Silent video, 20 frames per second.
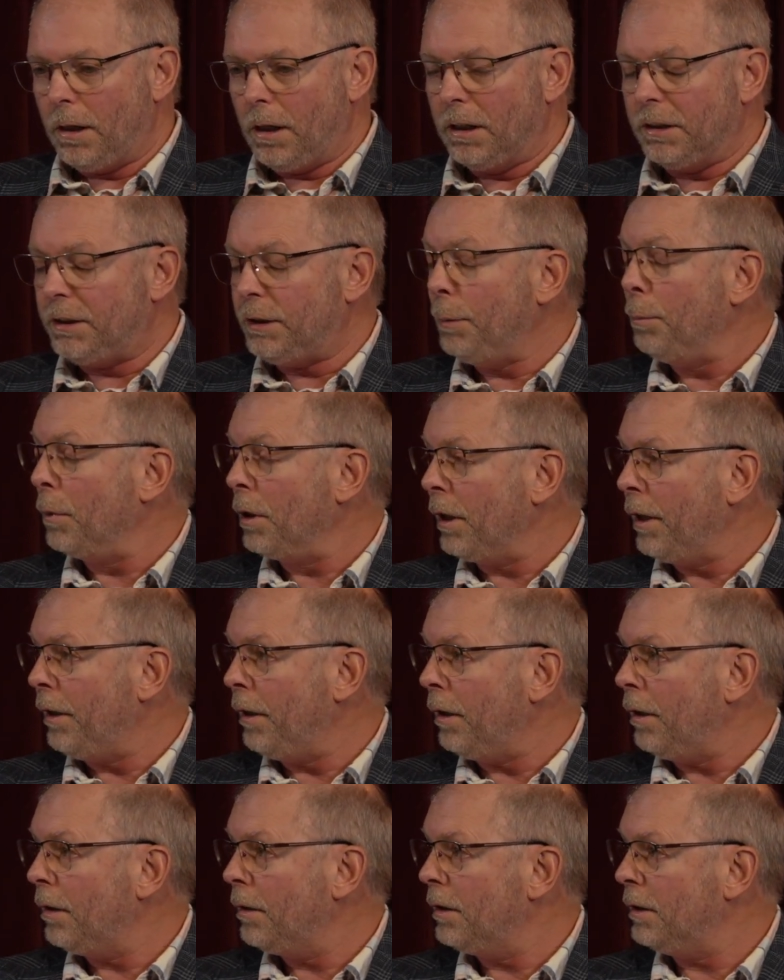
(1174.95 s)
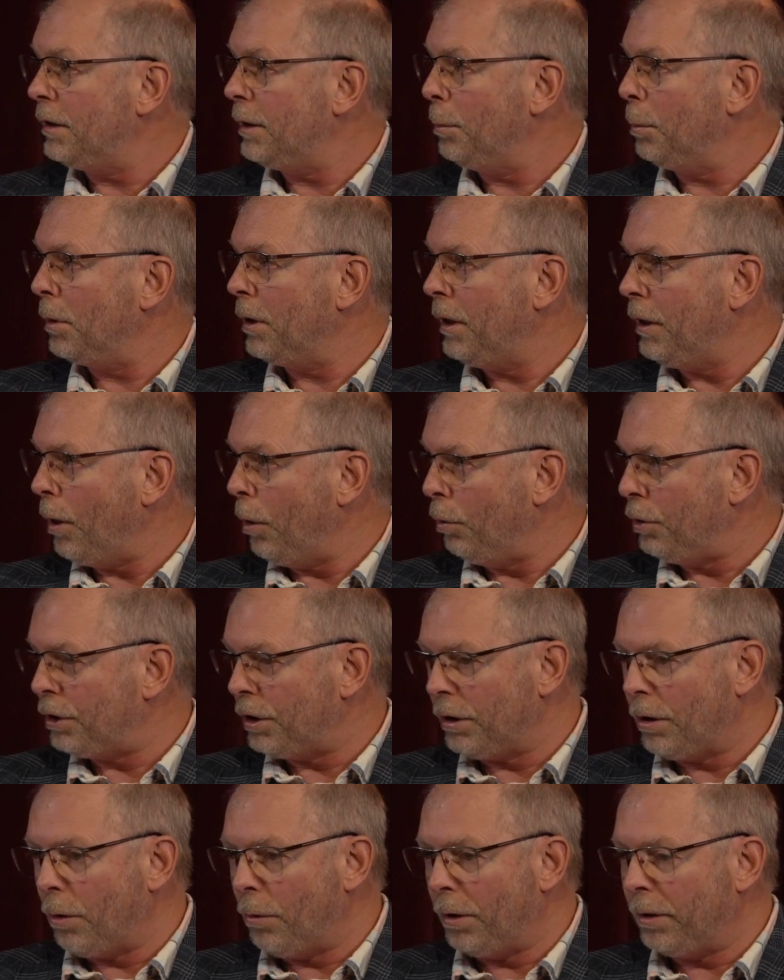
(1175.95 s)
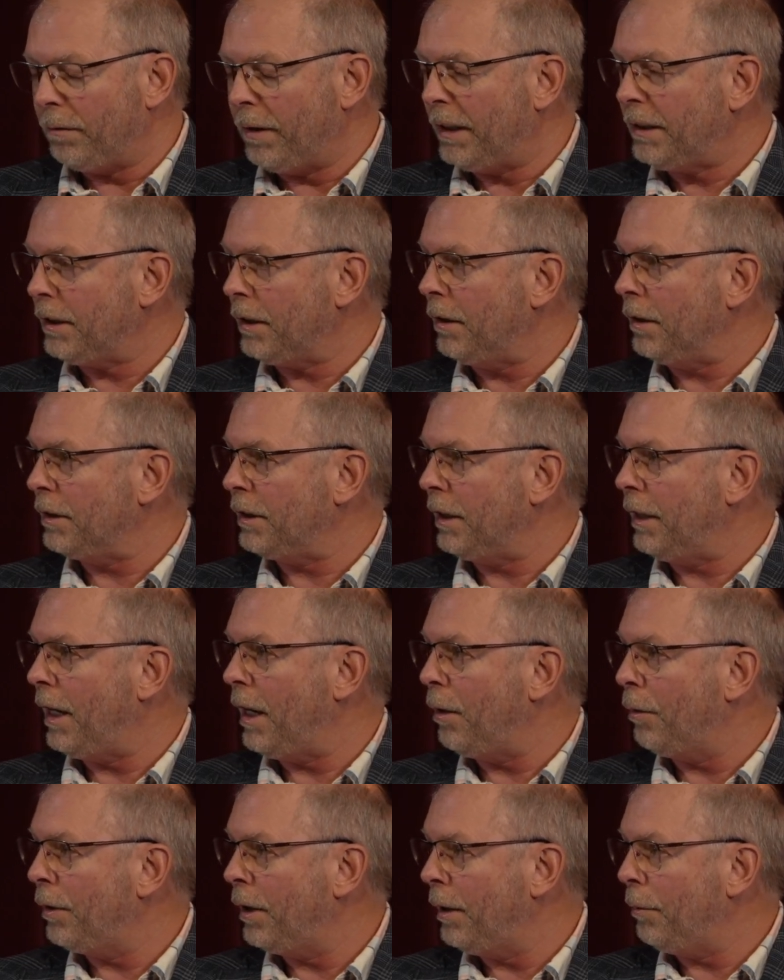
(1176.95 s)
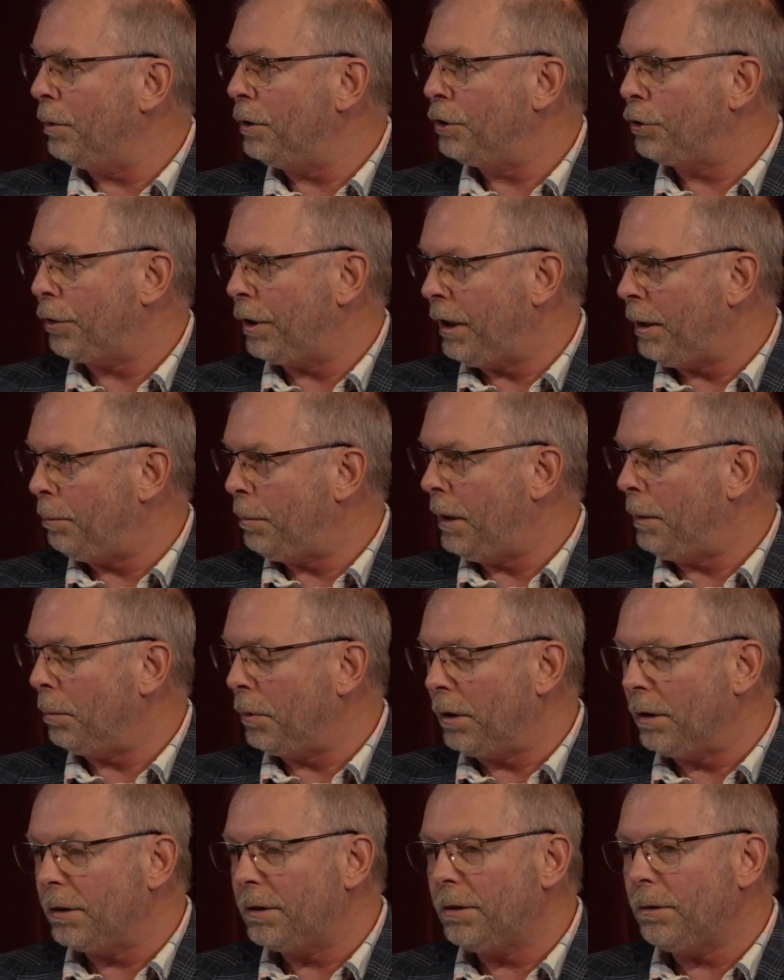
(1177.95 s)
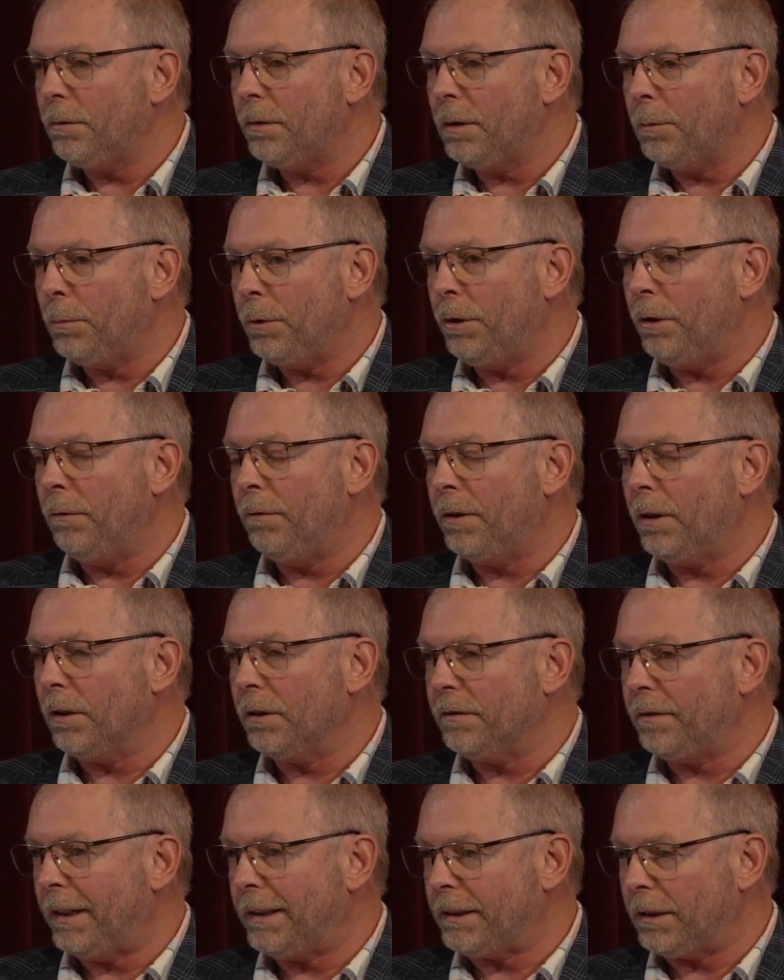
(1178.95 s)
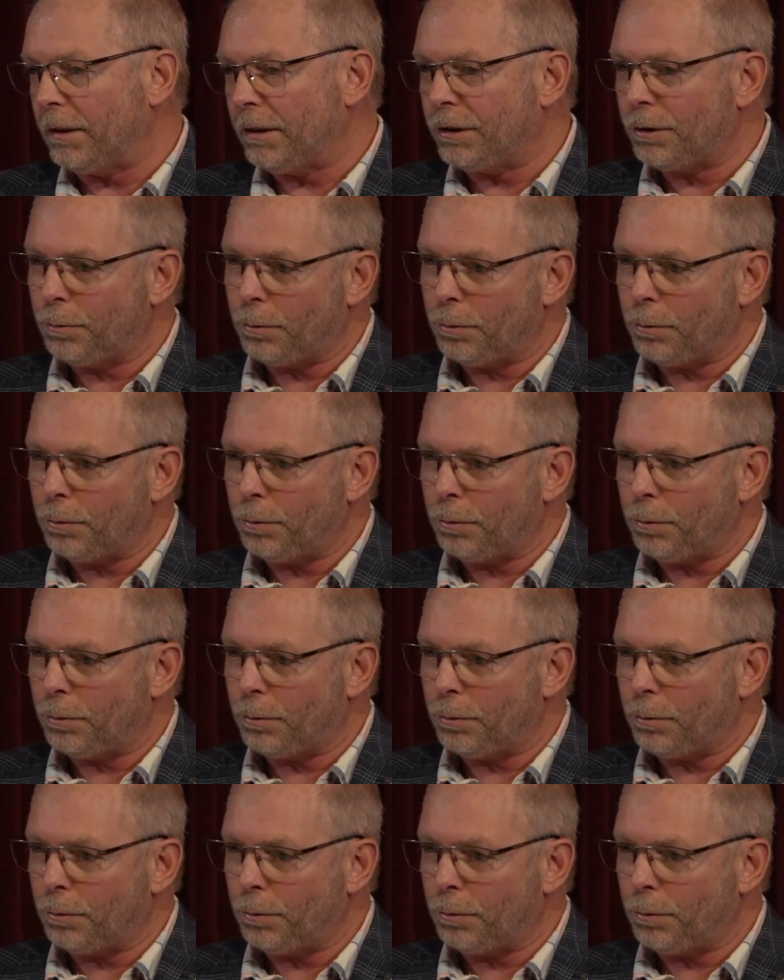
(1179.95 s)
a simulator to simulate ocean going vessels and how they would train people to uh, maneuver those vessels.